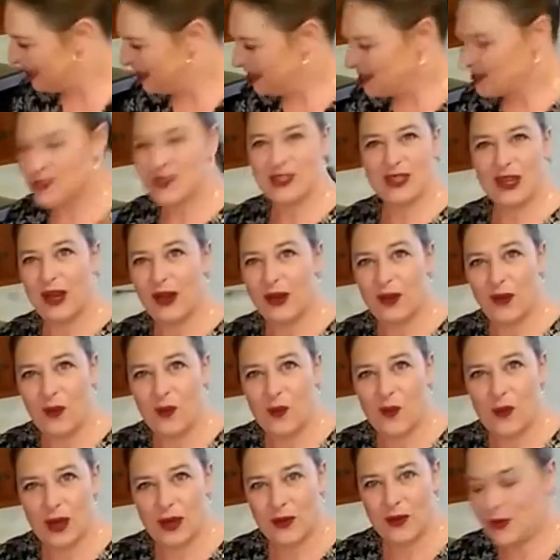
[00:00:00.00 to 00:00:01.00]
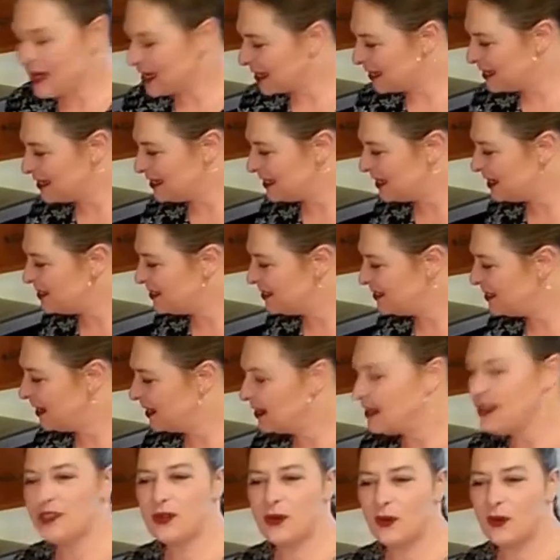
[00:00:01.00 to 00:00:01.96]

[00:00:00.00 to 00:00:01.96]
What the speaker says: So what are we going to need tonight?